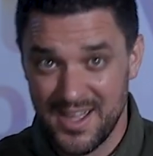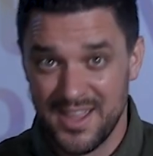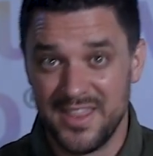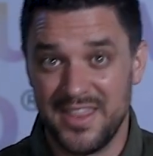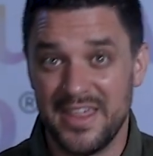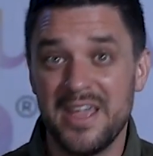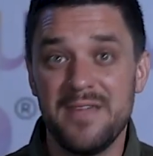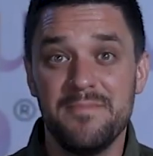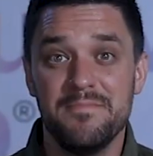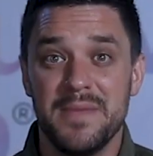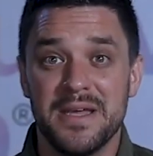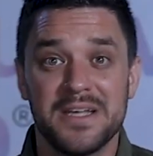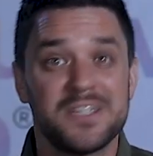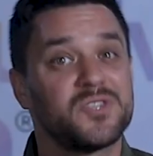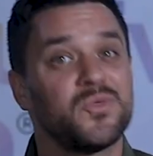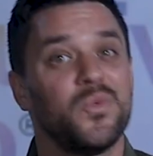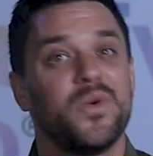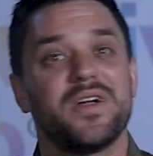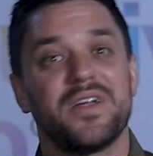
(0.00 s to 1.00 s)
They
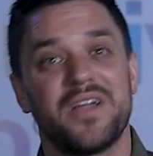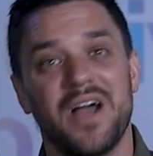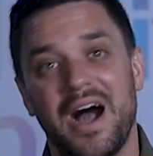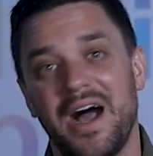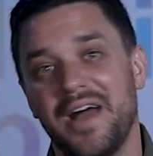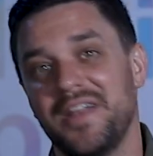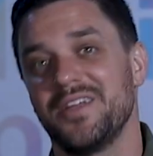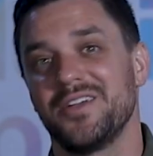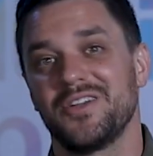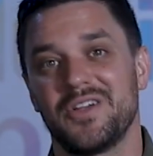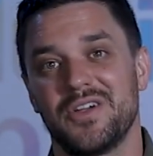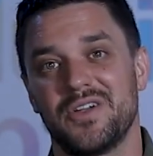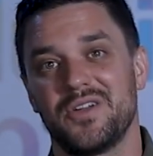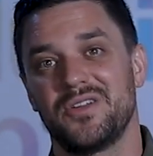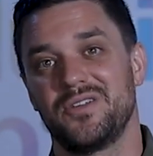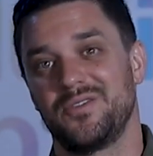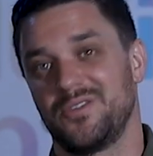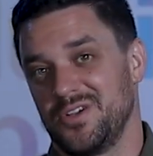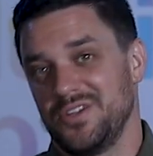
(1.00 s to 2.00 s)
missed what God
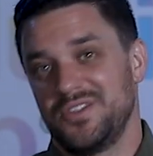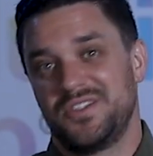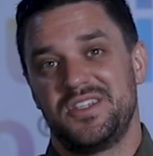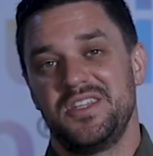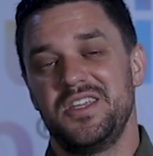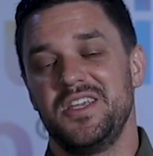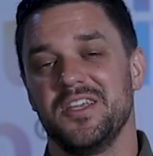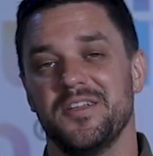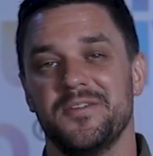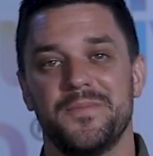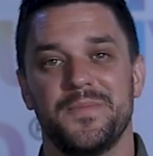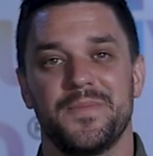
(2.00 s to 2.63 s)
could see.